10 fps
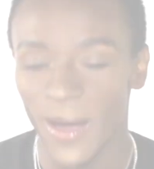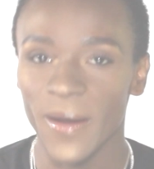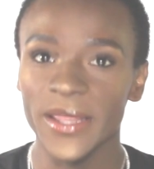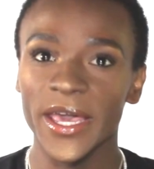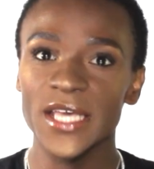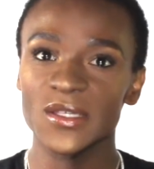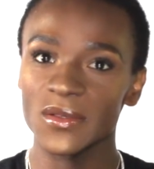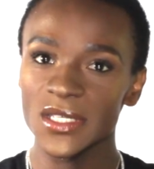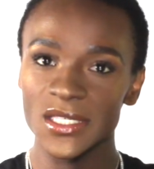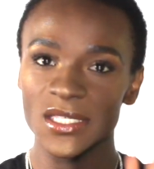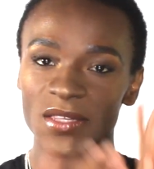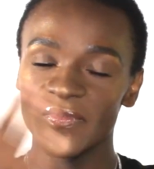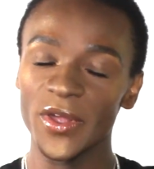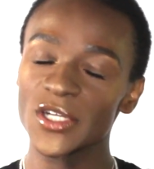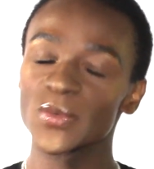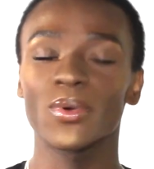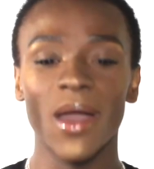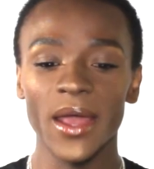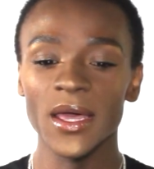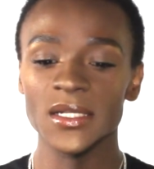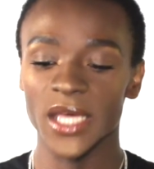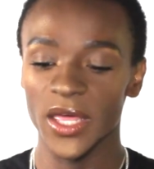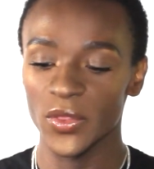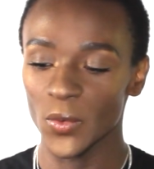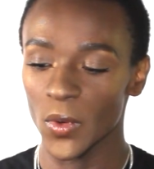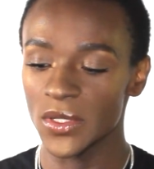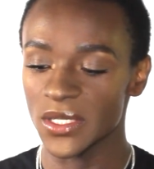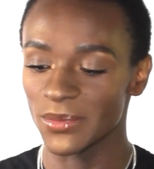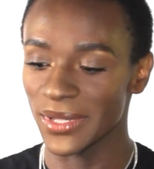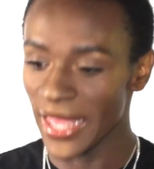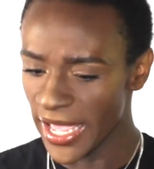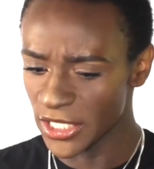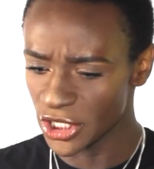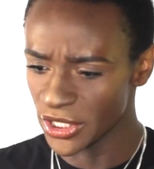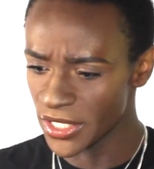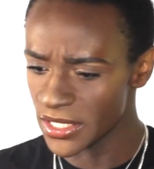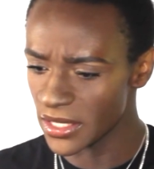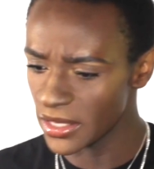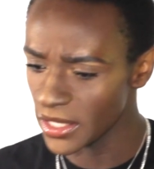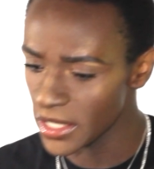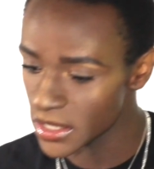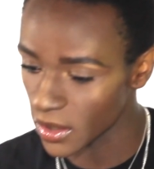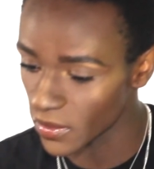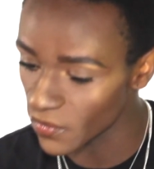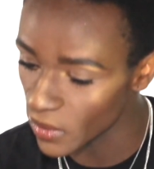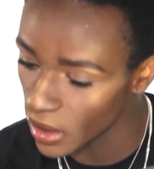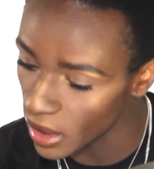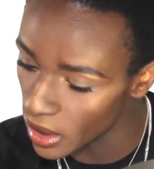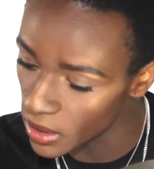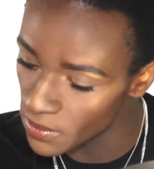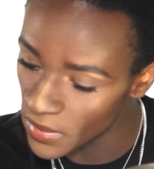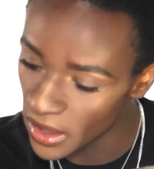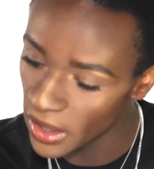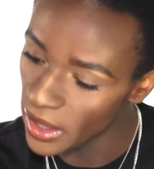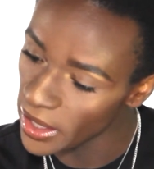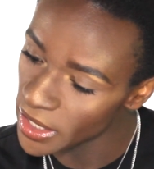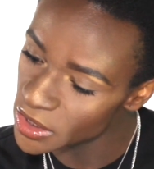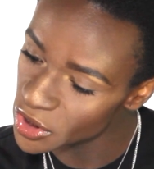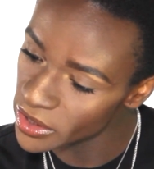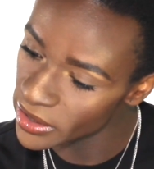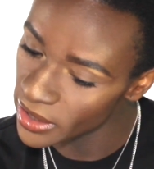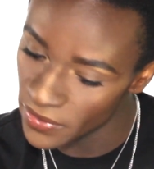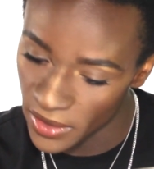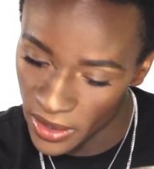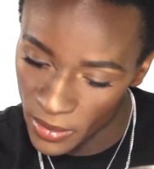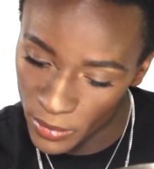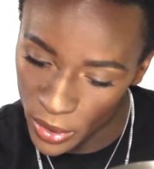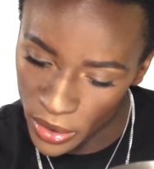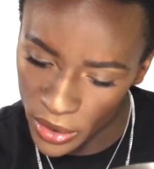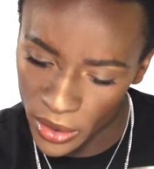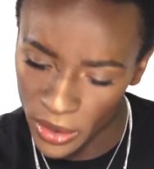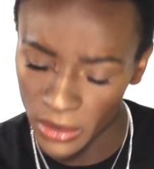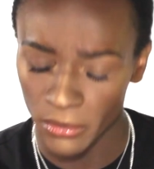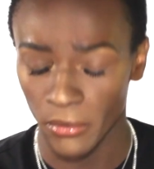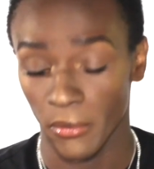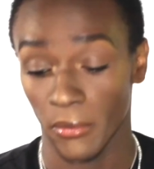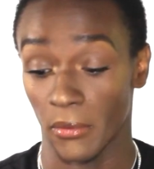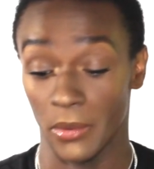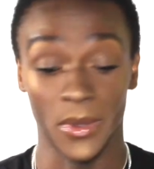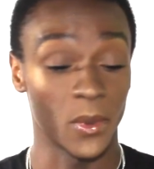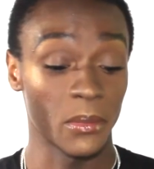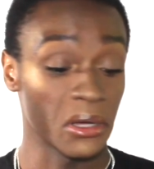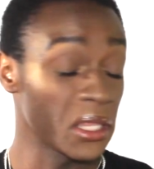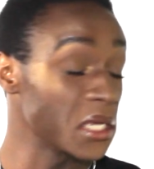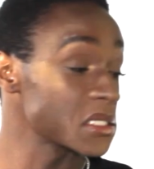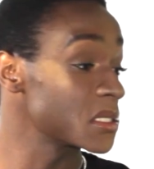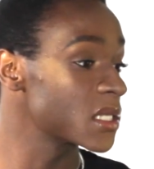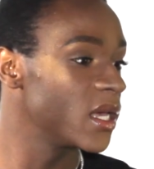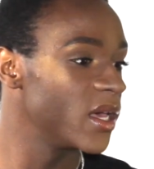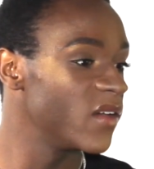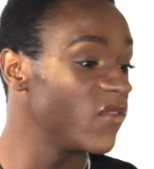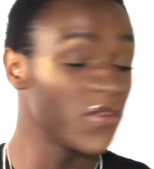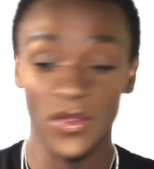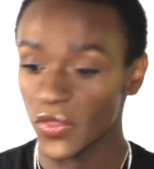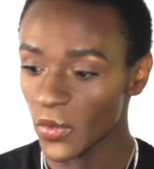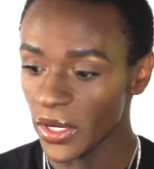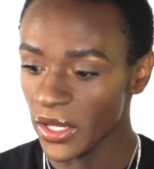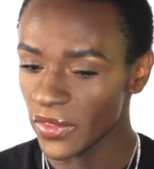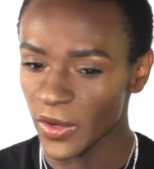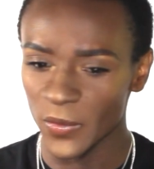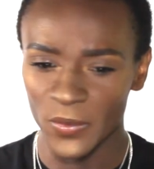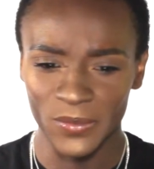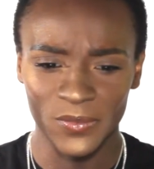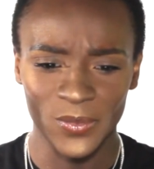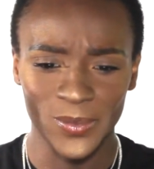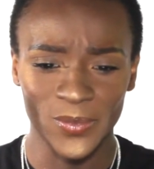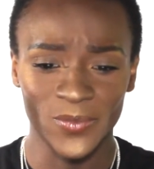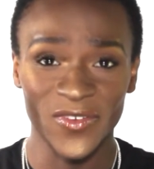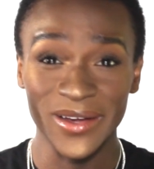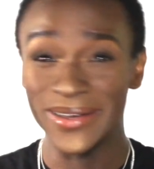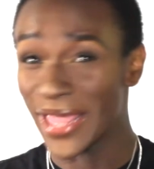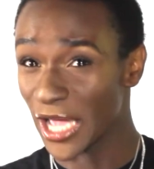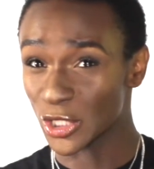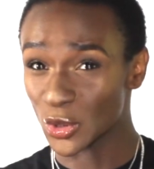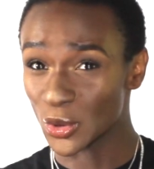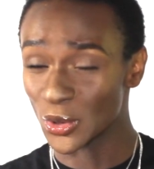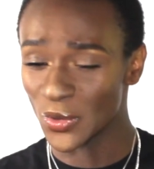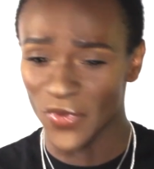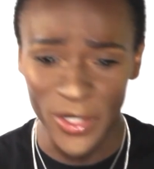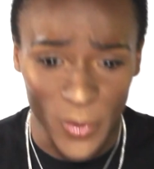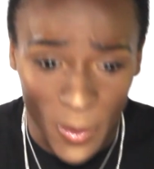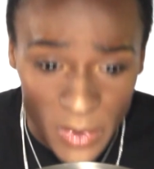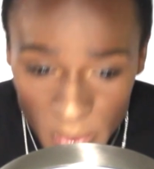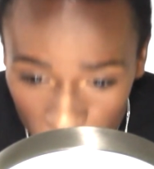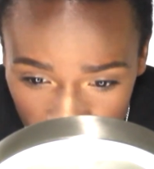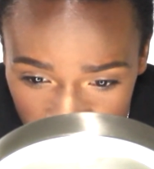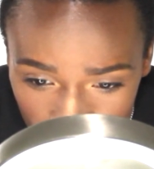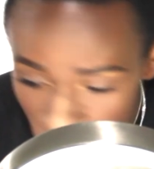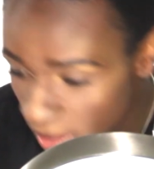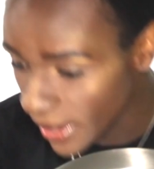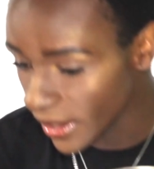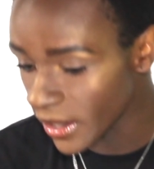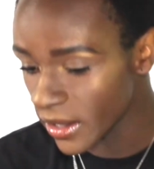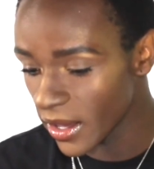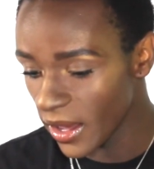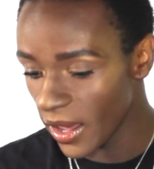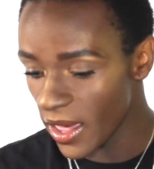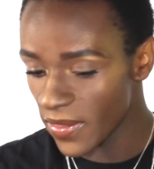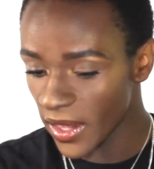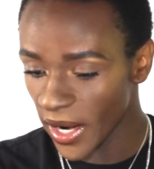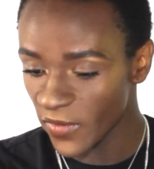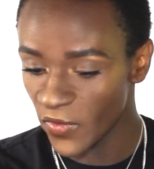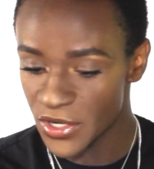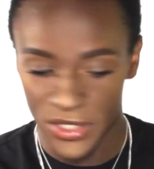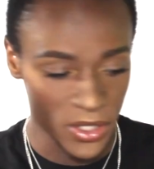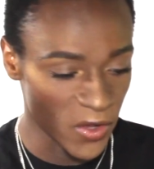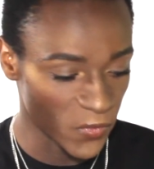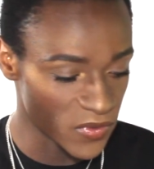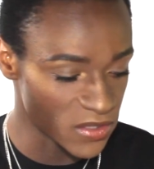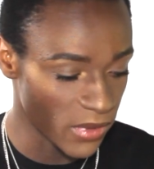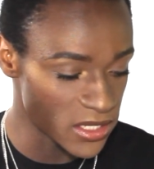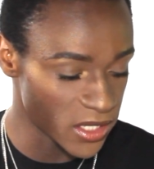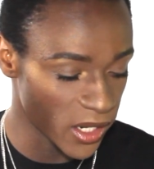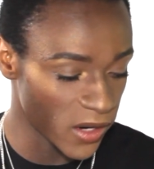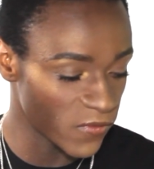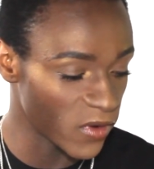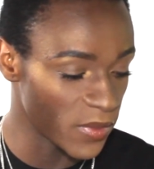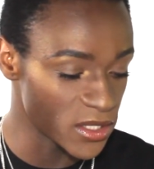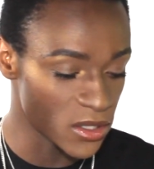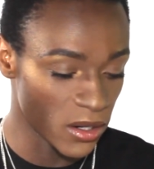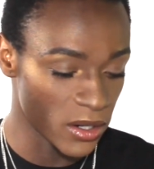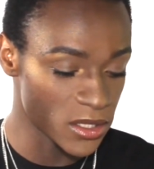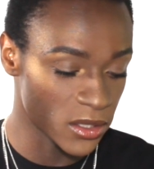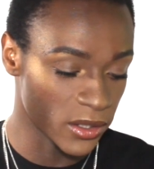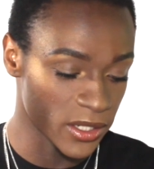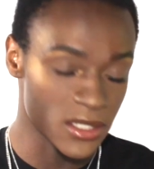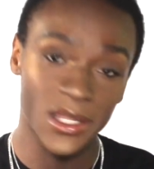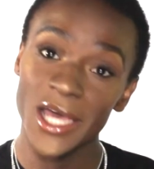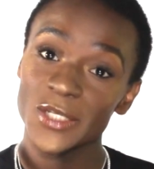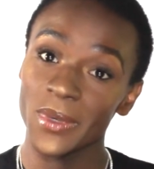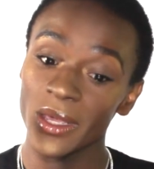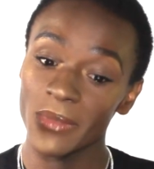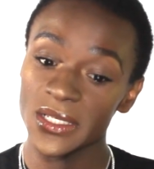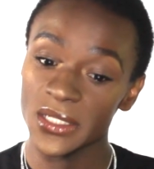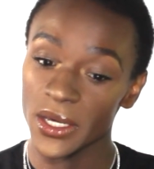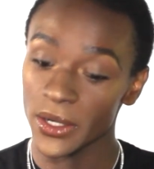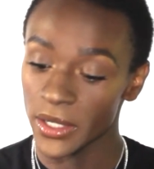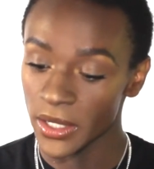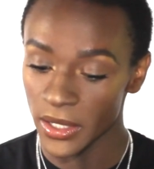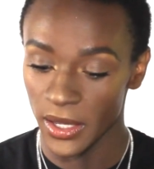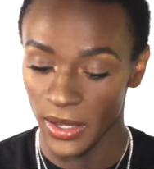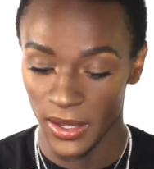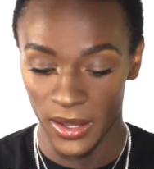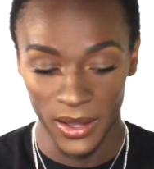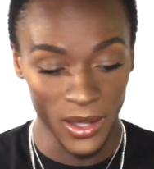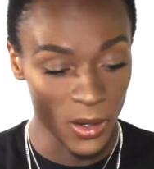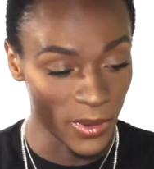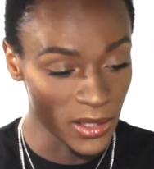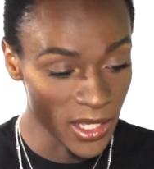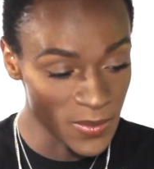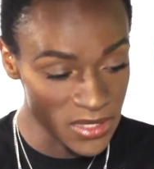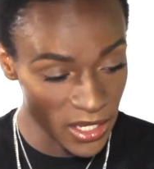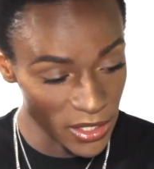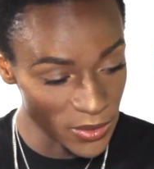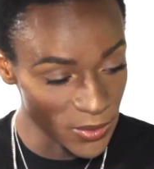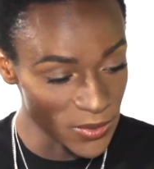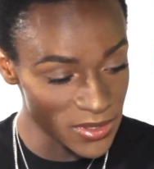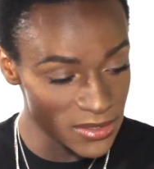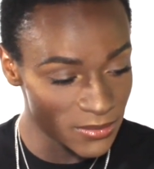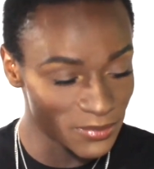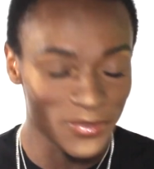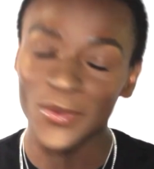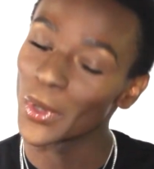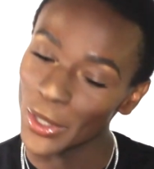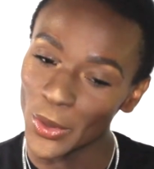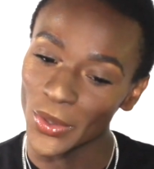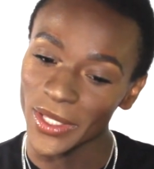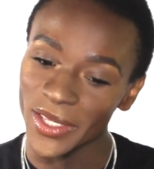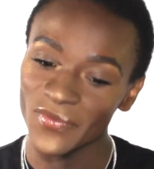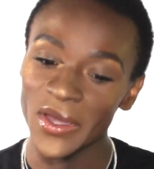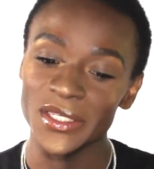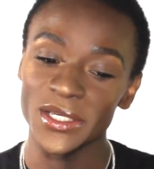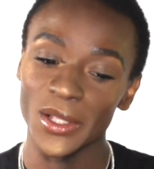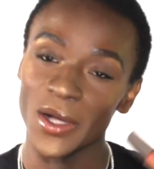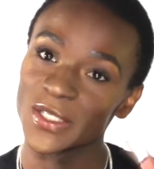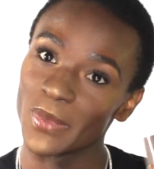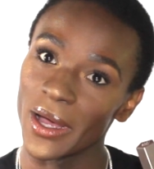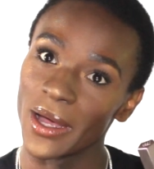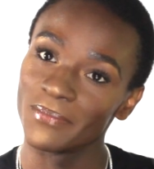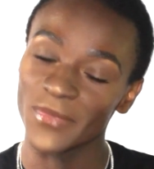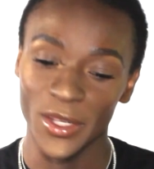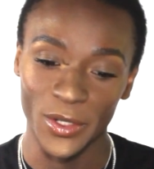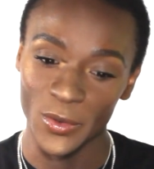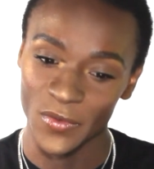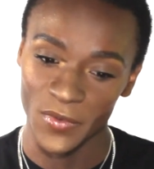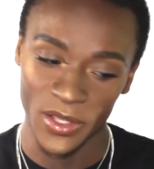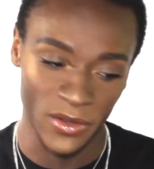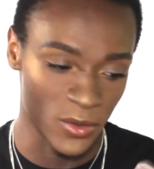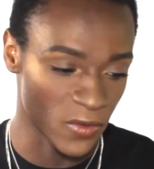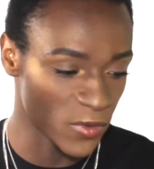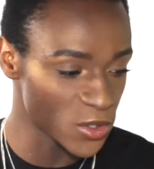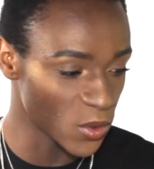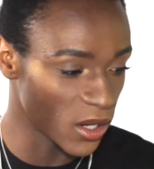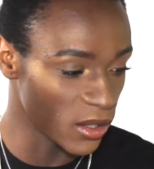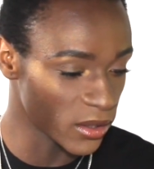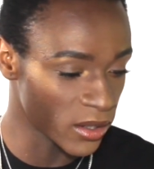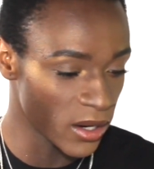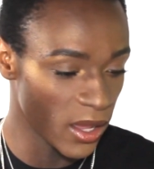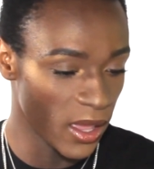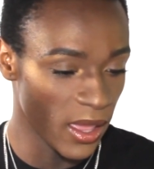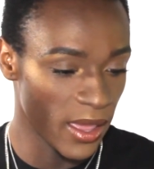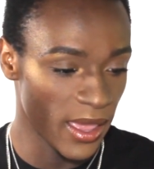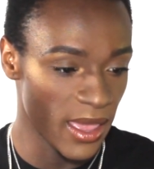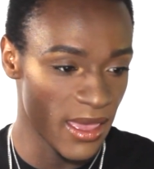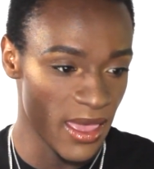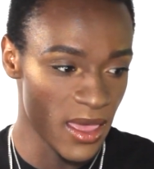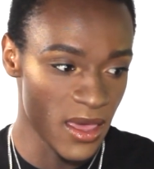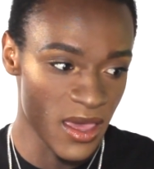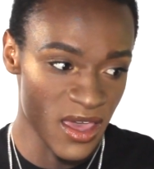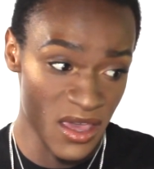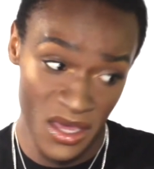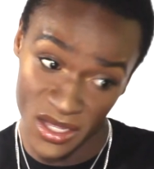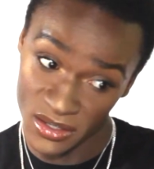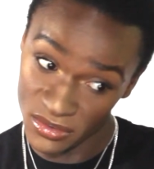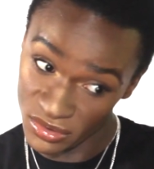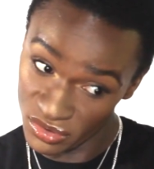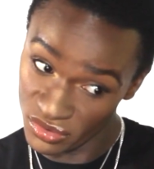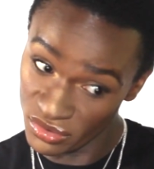Alrighty guys, so this is the finished product. I threw on some lashes and these are from Andrea and the number, I'm not wearing my glasses, 53. They're very natural, very almost wispy-like. And then I finished it off with some mascara from the Tarte Tarteish Lash Paint Mascara. And on my lips, I used the one and only Fenty Gloss Bomb in the universal color. And